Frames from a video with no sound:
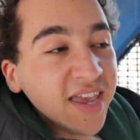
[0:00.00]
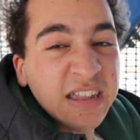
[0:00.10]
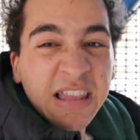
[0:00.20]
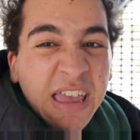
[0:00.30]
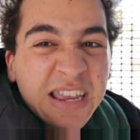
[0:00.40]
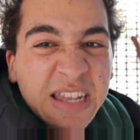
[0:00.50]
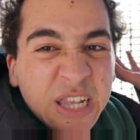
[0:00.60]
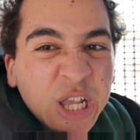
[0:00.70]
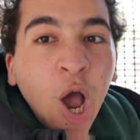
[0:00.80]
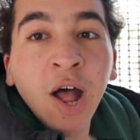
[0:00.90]
is like
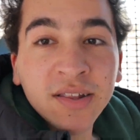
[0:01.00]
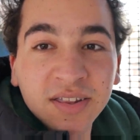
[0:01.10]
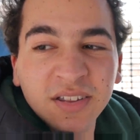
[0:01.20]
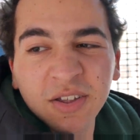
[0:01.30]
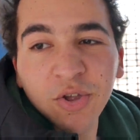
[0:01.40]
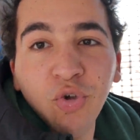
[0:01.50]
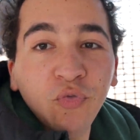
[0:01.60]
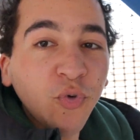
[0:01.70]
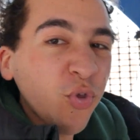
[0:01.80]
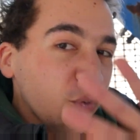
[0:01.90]
dots
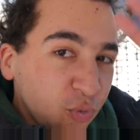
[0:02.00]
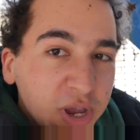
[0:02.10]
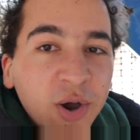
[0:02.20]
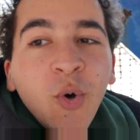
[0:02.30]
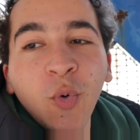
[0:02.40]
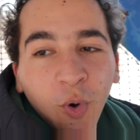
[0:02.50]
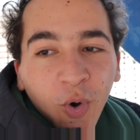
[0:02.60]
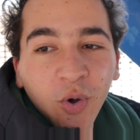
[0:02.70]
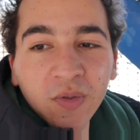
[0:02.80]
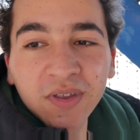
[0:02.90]
for the real
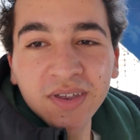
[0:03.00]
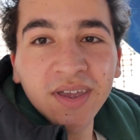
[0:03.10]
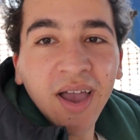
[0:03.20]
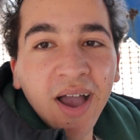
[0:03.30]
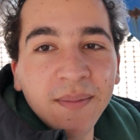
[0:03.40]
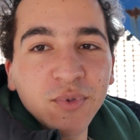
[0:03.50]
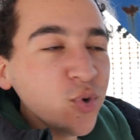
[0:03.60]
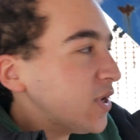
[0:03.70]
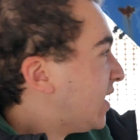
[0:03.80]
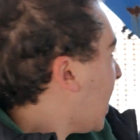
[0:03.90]
world.
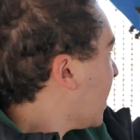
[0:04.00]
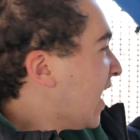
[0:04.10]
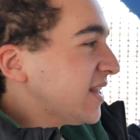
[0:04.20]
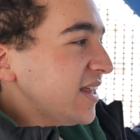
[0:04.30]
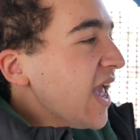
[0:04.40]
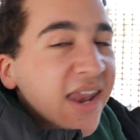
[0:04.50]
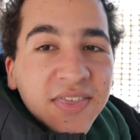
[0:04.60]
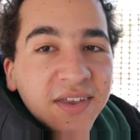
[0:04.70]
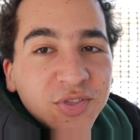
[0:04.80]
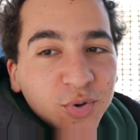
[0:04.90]
You cannot see
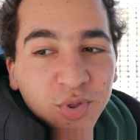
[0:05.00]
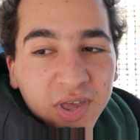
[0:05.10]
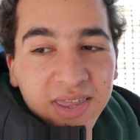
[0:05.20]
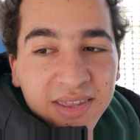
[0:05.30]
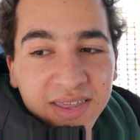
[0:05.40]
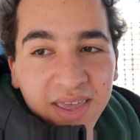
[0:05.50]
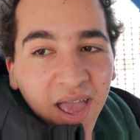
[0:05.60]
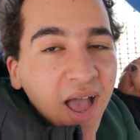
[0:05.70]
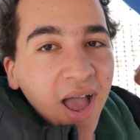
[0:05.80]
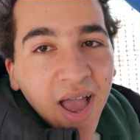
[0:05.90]
anything through this.
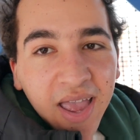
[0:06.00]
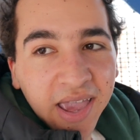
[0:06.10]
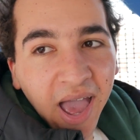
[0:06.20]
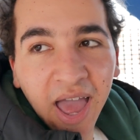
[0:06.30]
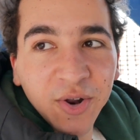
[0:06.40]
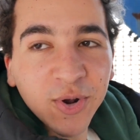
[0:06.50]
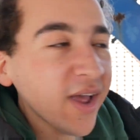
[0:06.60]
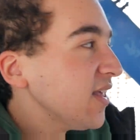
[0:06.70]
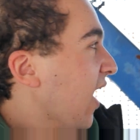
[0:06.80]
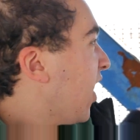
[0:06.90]
I
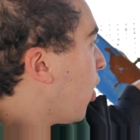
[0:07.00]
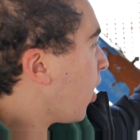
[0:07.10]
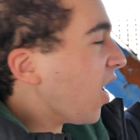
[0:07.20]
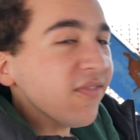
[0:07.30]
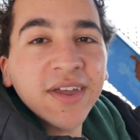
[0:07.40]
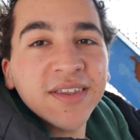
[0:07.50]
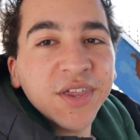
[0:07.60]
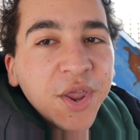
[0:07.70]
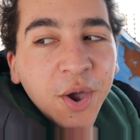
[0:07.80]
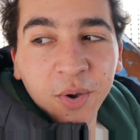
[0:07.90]
don't love it.
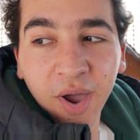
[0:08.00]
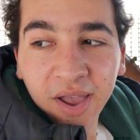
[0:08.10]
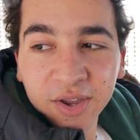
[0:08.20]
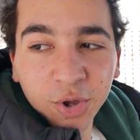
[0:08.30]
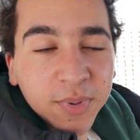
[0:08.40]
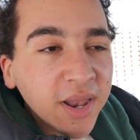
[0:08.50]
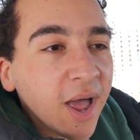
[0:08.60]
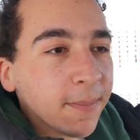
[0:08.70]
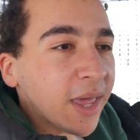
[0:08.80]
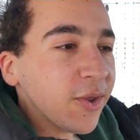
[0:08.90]
I could be a
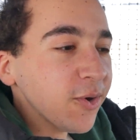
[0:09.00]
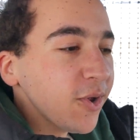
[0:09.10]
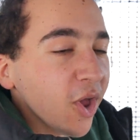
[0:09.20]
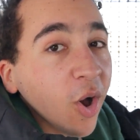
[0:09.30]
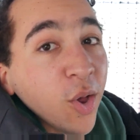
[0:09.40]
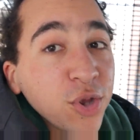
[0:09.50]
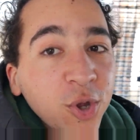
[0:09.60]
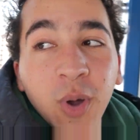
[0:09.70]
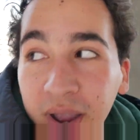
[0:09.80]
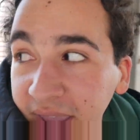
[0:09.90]
lot better.
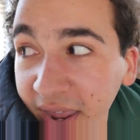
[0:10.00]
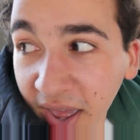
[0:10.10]
Also, again,